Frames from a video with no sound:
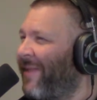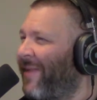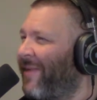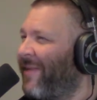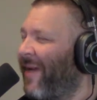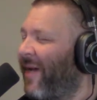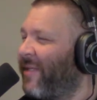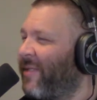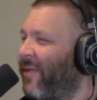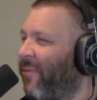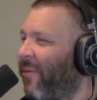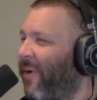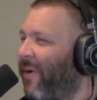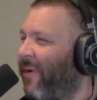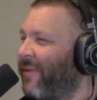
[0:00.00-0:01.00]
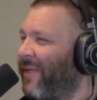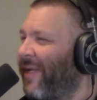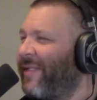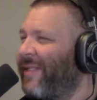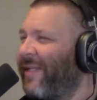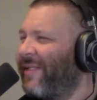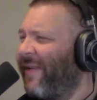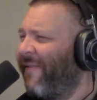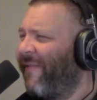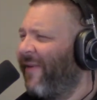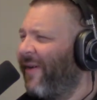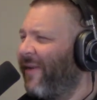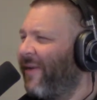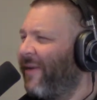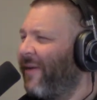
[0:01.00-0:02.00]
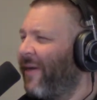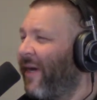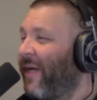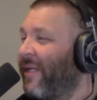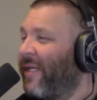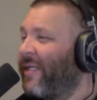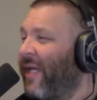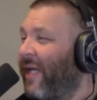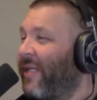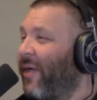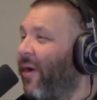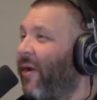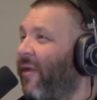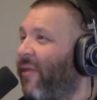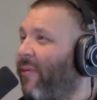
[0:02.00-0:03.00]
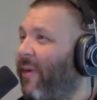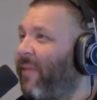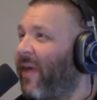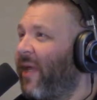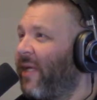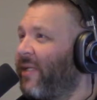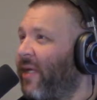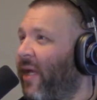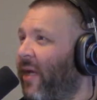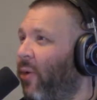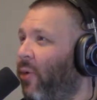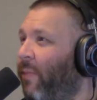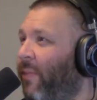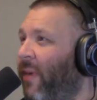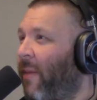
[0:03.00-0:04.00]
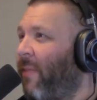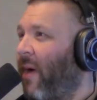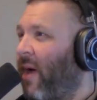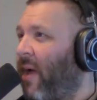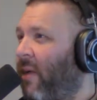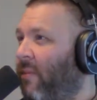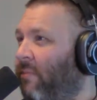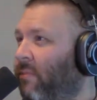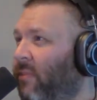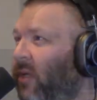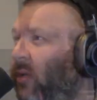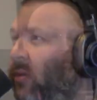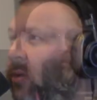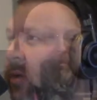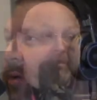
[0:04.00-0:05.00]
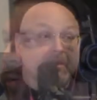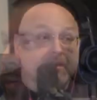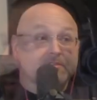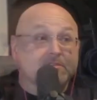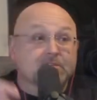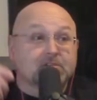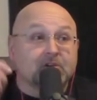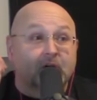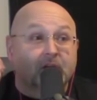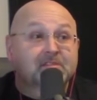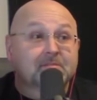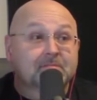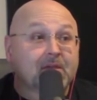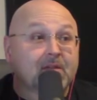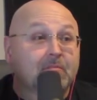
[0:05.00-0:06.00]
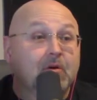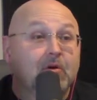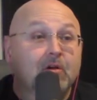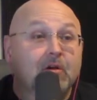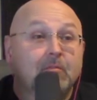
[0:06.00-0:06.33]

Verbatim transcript: Toxic Waltz. That Yeah. sounds like fun. They, uh, Does it, is it on a three beat? Is it like a umpapa? pa Yeah, it's a it's a metal polka,